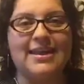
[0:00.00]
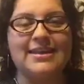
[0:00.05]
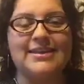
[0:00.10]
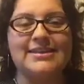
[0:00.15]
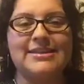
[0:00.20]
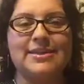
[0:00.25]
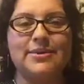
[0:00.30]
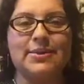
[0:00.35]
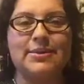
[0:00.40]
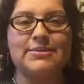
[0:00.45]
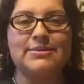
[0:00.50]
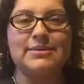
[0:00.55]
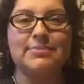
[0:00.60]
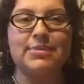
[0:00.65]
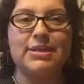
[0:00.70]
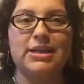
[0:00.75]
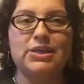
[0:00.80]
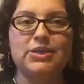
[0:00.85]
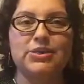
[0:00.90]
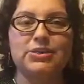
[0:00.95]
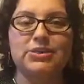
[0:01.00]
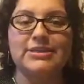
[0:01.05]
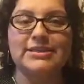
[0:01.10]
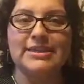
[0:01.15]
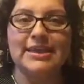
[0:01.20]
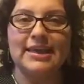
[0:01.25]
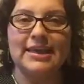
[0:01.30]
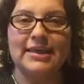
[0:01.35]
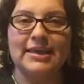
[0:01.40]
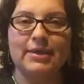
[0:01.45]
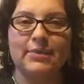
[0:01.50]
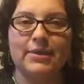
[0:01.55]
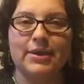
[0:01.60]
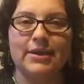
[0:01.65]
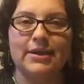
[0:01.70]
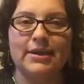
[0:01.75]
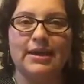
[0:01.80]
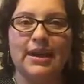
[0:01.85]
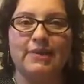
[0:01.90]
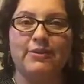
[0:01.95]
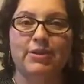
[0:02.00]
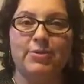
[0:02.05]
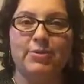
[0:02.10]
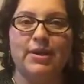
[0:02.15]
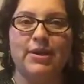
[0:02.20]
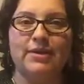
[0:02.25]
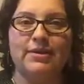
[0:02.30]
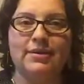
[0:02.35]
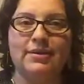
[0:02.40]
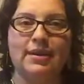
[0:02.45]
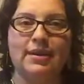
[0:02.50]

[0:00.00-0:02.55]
So it was a pleasure seeing everyone.